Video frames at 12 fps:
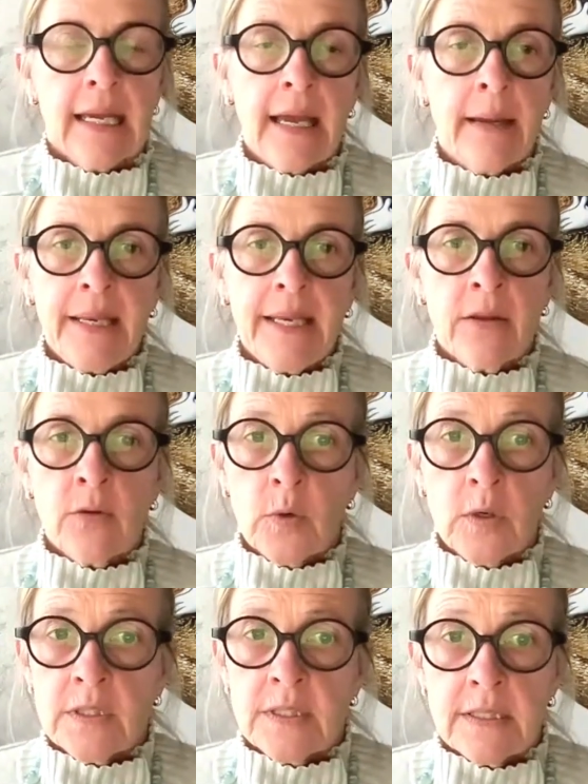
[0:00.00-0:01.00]
I mean, the
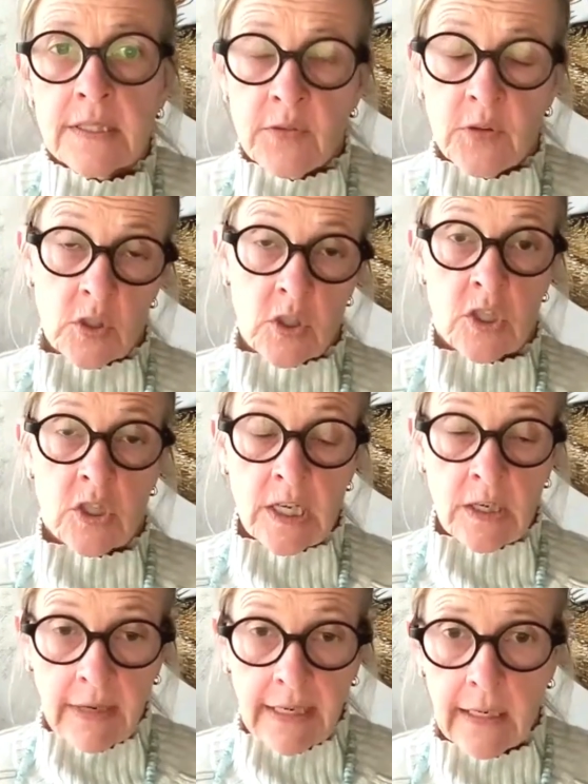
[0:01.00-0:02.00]
worst is if you
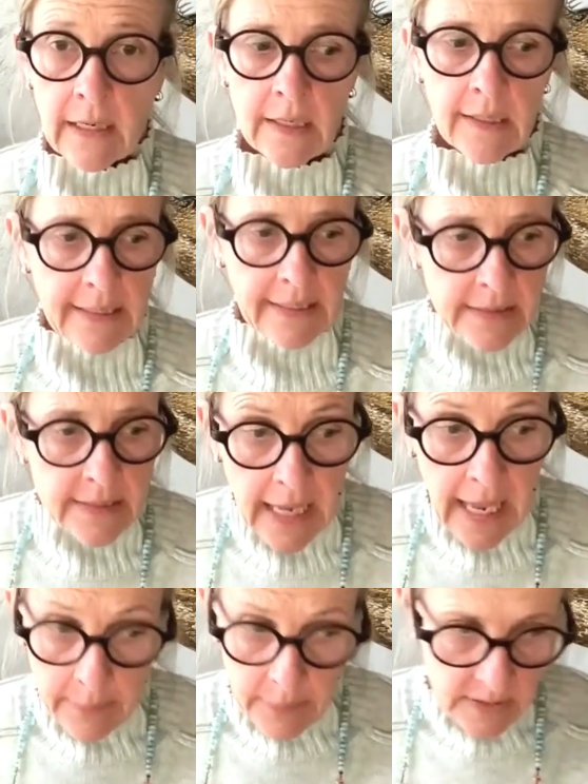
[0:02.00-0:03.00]
generate a lot of leads,
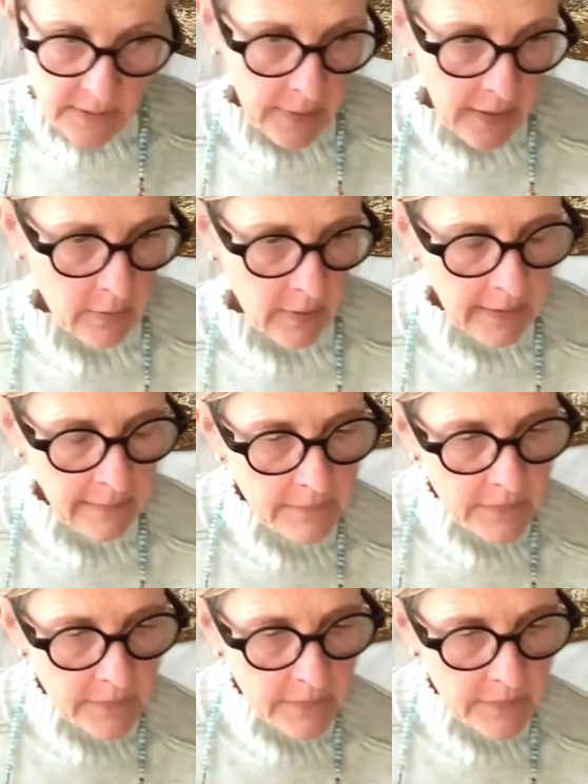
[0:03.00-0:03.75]
happens, by the way.